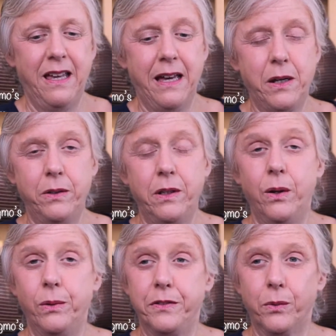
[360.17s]
I don't
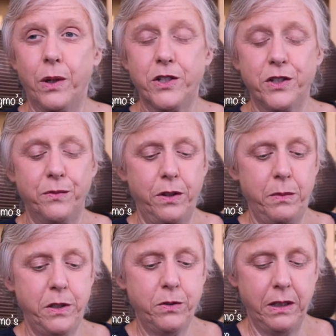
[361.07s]
know. It's a question for the
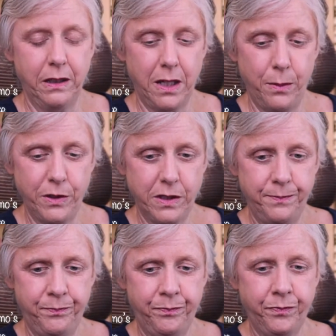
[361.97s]
Mindraling Lamas.
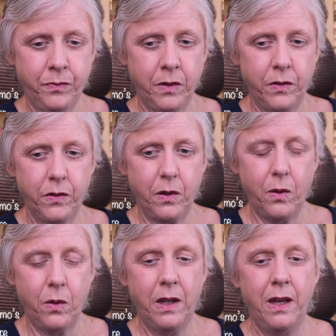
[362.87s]

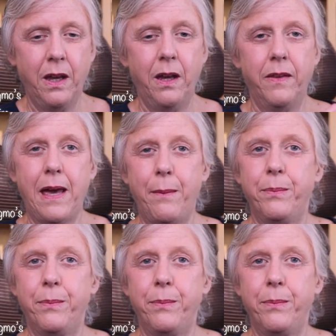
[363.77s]
So that